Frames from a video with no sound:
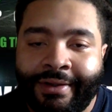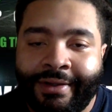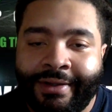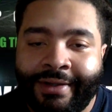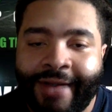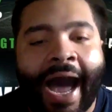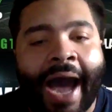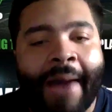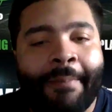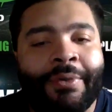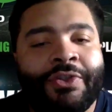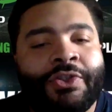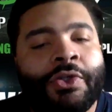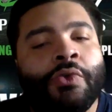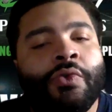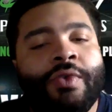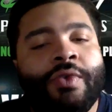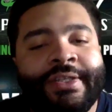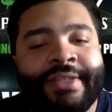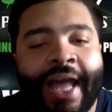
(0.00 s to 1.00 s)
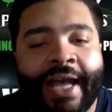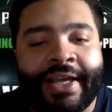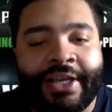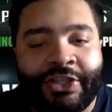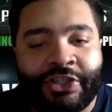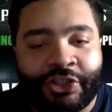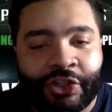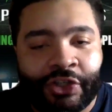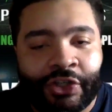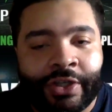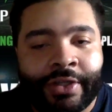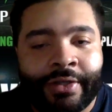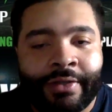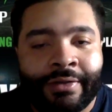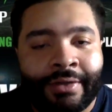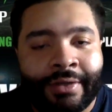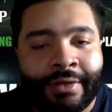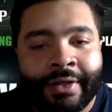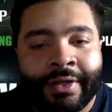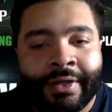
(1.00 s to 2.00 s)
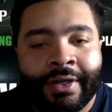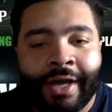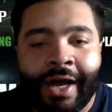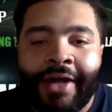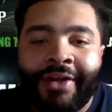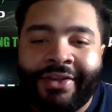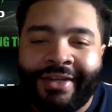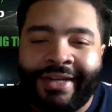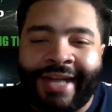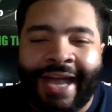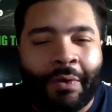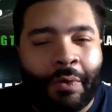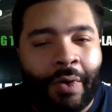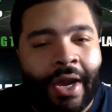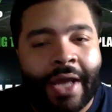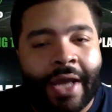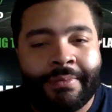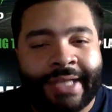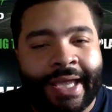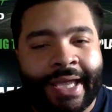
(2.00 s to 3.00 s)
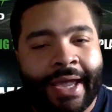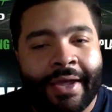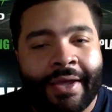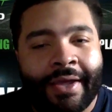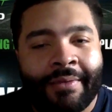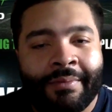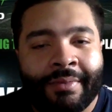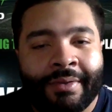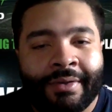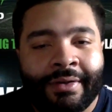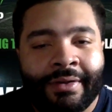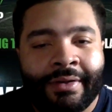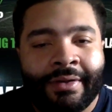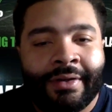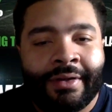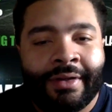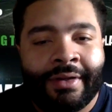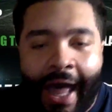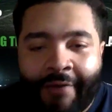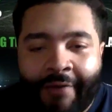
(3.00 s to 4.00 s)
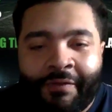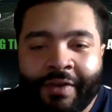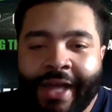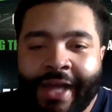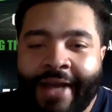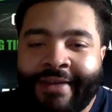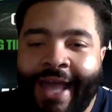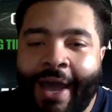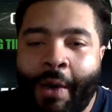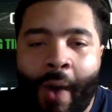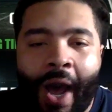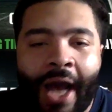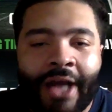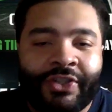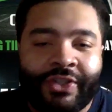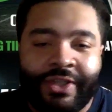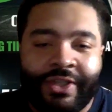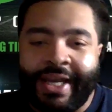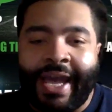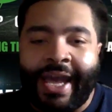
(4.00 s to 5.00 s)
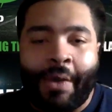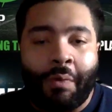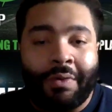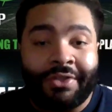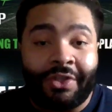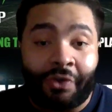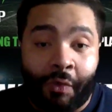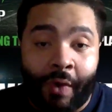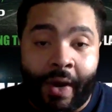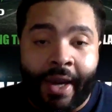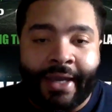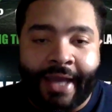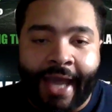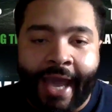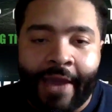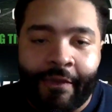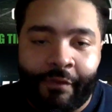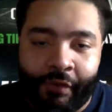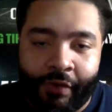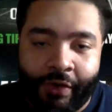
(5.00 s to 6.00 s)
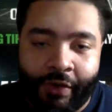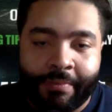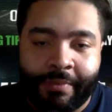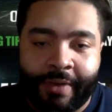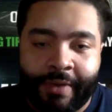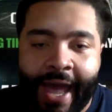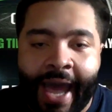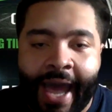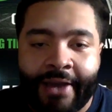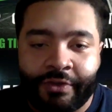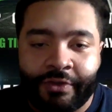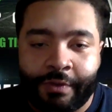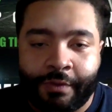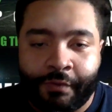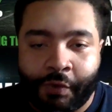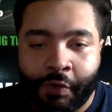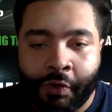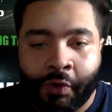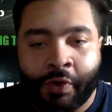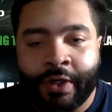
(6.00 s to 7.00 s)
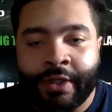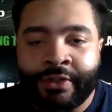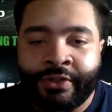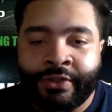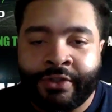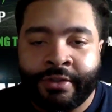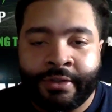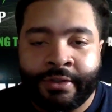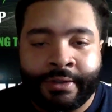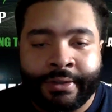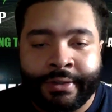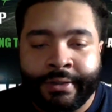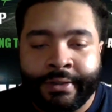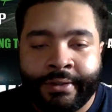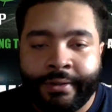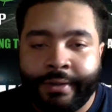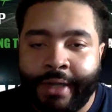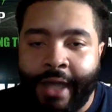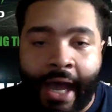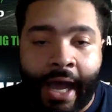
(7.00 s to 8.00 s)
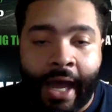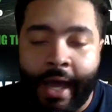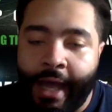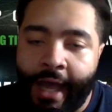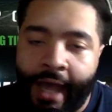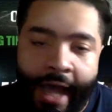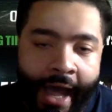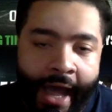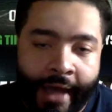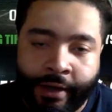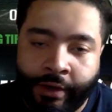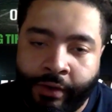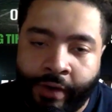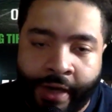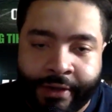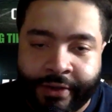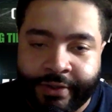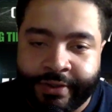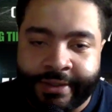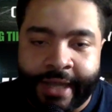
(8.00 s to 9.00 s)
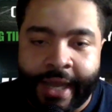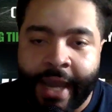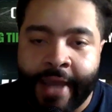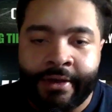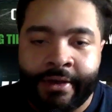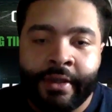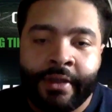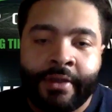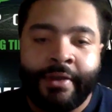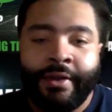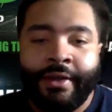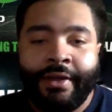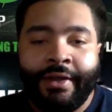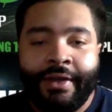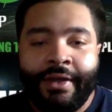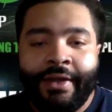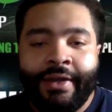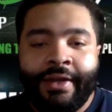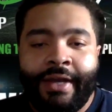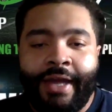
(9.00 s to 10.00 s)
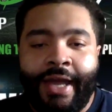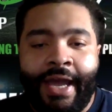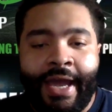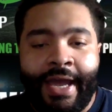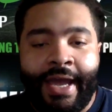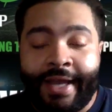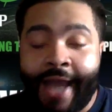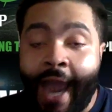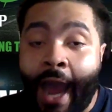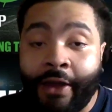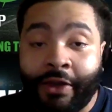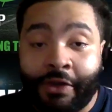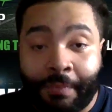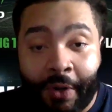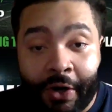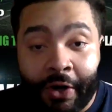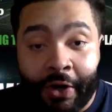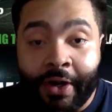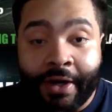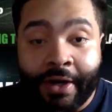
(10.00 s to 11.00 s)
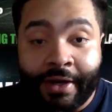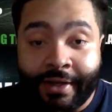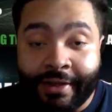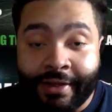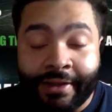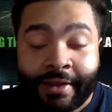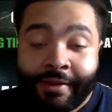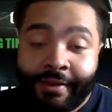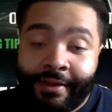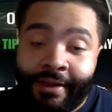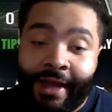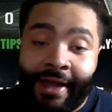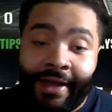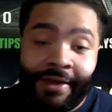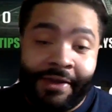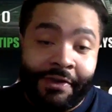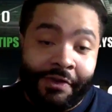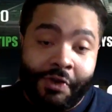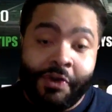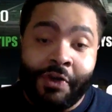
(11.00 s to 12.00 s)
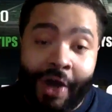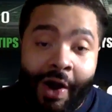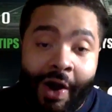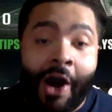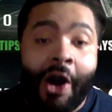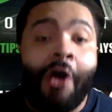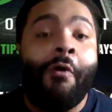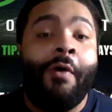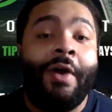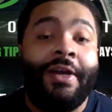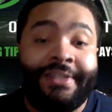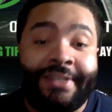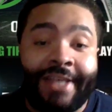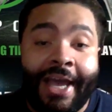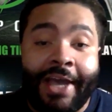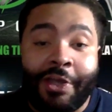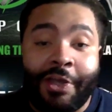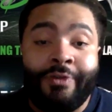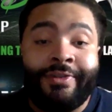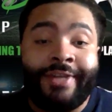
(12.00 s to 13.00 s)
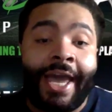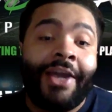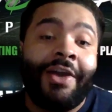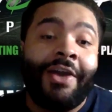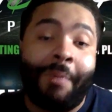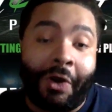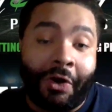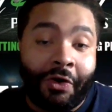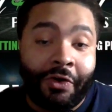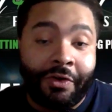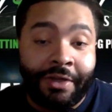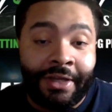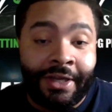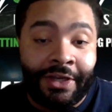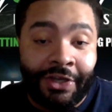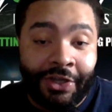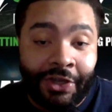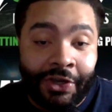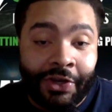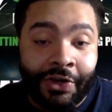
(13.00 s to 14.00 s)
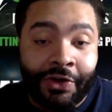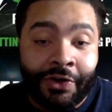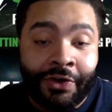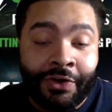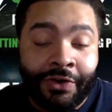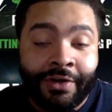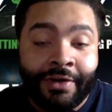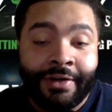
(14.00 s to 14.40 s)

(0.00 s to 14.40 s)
the opportunities like he should, other than that Rams game. I feel like that Washington game was a great game for him to actually flourish. I don't understand it. And Kyler Murray, I always say you take him early in the year.